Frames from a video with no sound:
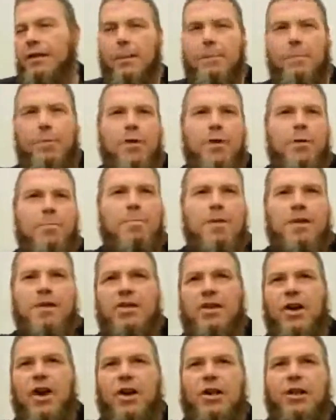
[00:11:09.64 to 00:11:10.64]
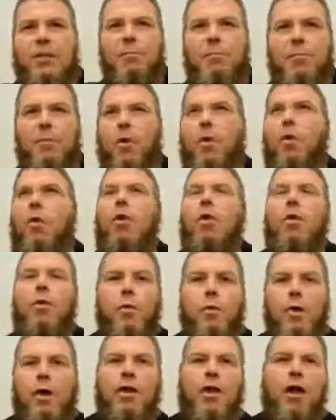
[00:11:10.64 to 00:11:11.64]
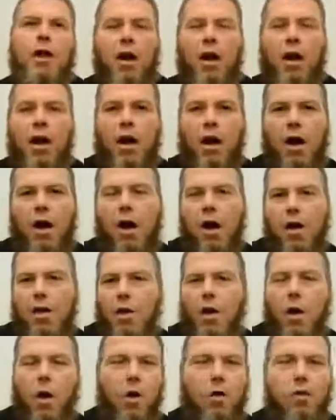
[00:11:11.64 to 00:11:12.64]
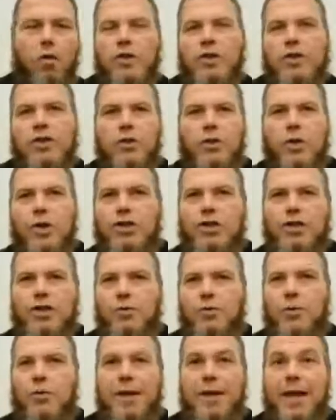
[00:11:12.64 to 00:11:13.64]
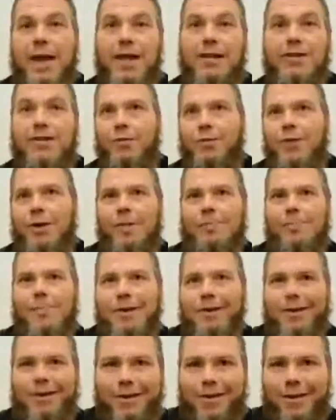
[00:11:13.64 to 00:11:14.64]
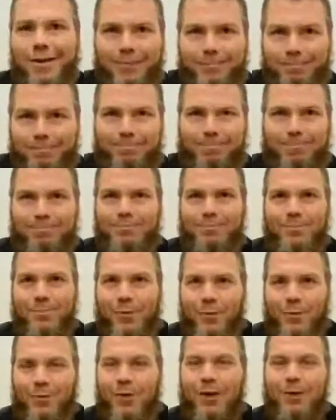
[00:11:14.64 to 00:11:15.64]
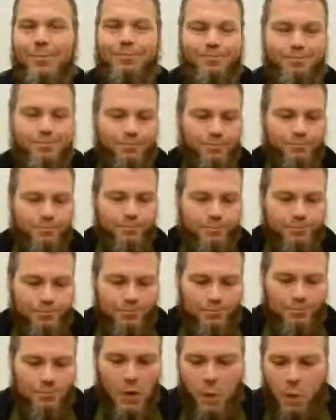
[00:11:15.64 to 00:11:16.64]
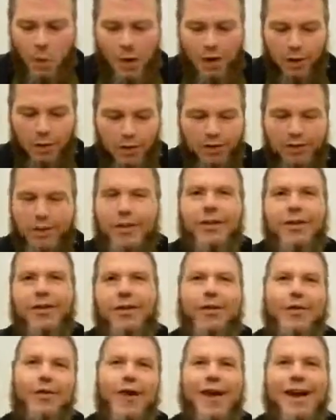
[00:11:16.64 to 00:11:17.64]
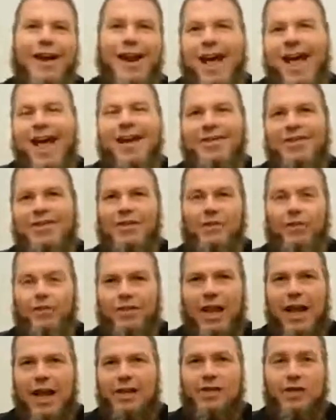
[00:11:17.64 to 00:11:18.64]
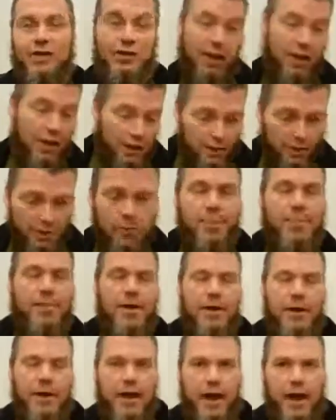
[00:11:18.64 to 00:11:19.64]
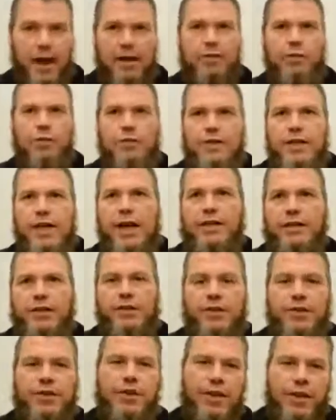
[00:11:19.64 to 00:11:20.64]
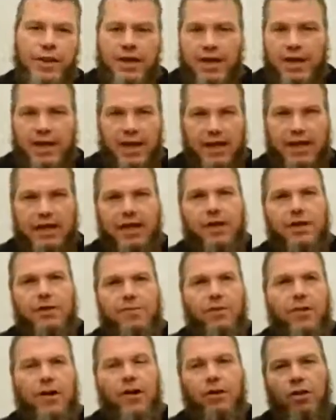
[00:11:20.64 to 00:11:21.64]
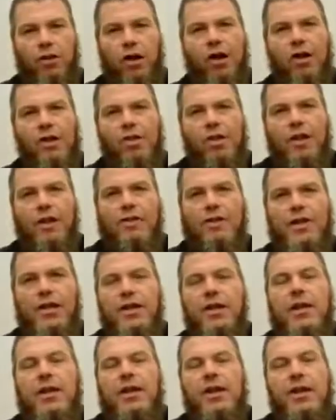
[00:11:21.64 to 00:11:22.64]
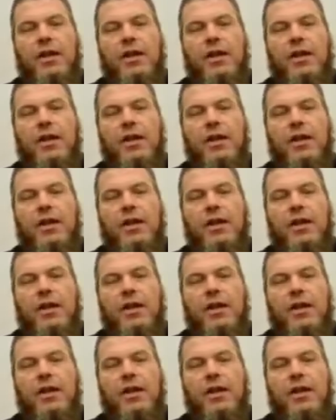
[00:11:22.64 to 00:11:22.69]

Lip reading: but they put it beside them all those questions will be answered when I meet God, right? Well, the Quran has those answers. For me, it had those answers. It clarified a lot of things